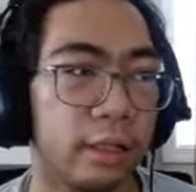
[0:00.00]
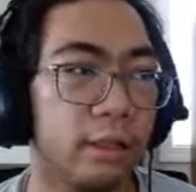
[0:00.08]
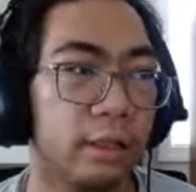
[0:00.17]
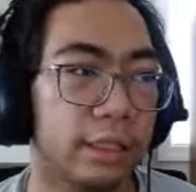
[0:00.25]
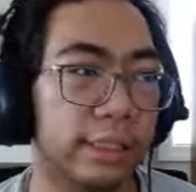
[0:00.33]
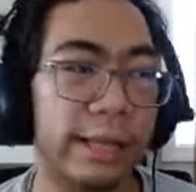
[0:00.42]

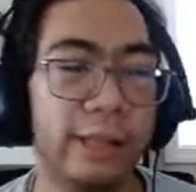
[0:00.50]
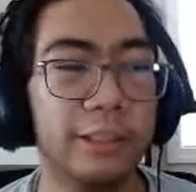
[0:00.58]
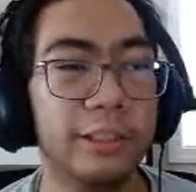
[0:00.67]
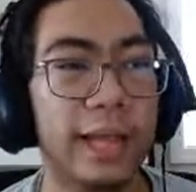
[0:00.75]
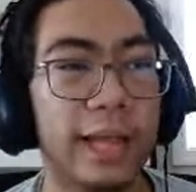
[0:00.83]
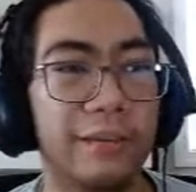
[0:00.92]
Because I used
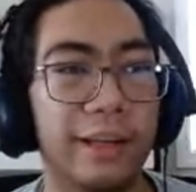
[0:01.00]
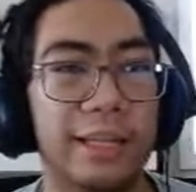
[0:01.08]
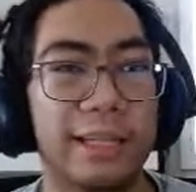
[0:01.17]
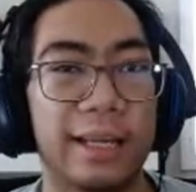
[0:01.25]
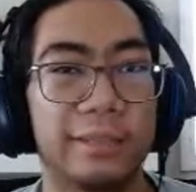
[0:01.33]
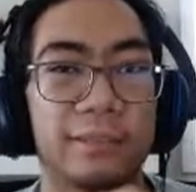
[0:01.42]
to have like
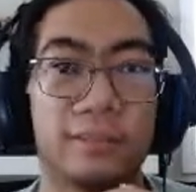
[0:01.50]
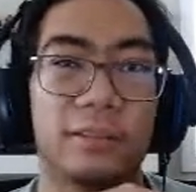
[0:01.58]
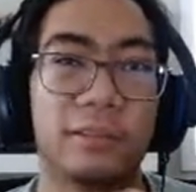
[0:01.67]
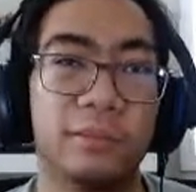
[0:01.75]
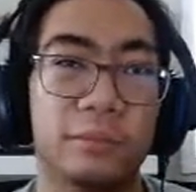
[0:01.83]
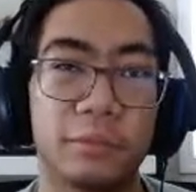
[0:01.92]
that
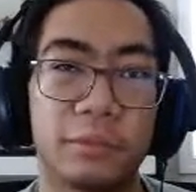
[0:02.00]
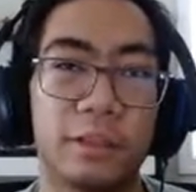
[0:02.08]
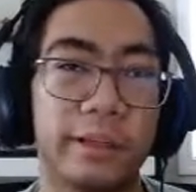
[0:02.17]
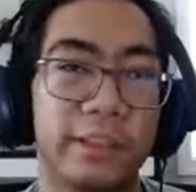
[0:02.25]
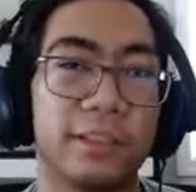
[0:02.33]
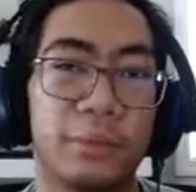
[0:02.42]

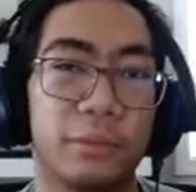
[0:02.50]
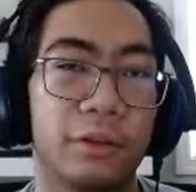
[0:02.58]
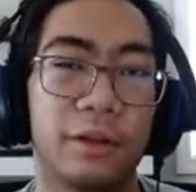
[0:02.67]
custom